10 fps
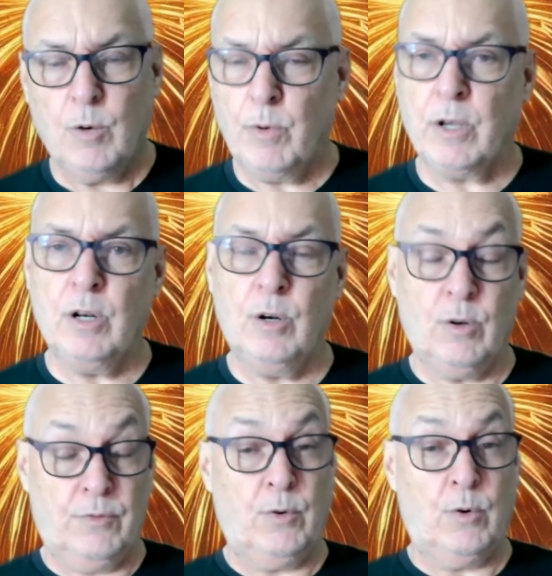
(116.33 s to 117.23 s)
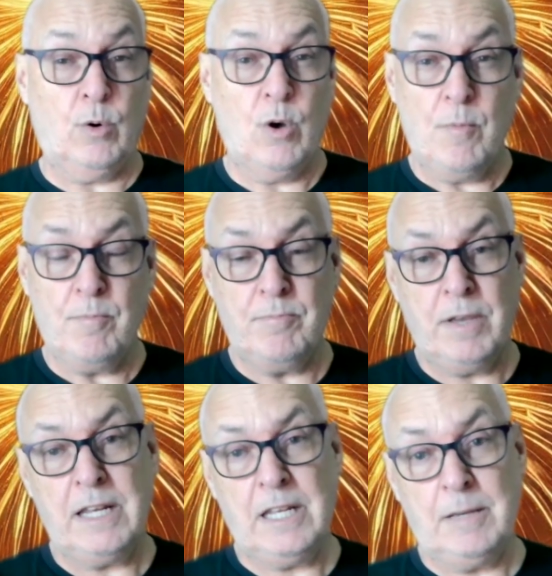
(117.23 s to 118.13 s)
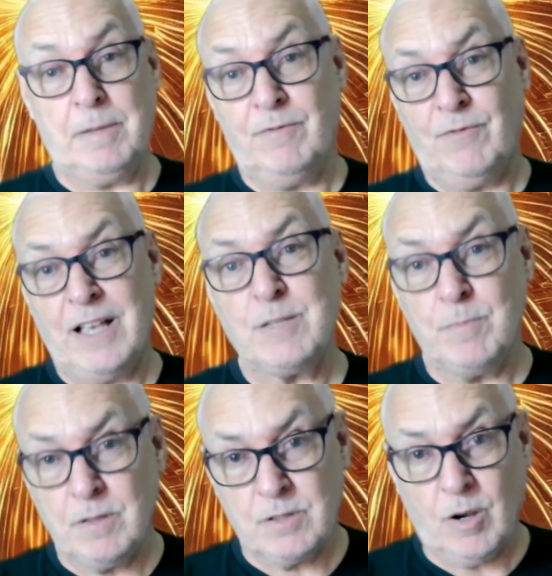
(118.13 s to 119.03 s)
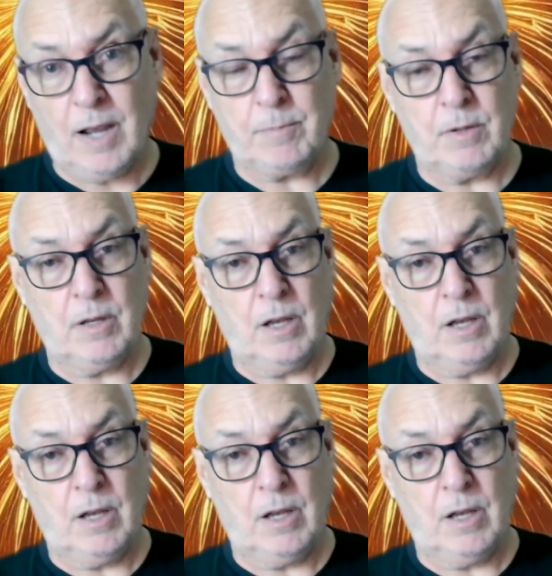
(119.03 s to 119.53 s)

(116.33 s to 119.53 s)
We're gonna look for medium investment type